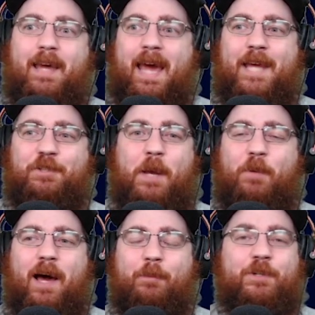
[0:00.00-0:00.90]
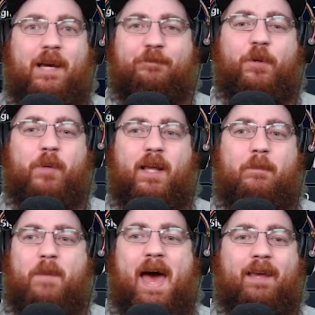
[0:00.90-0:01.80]
A J. Brown, we're definitely bringing
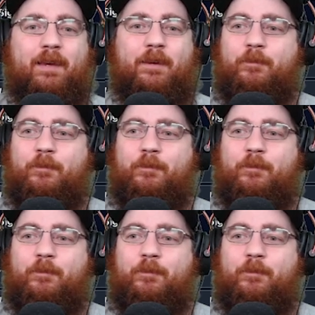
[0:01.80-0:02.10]
back.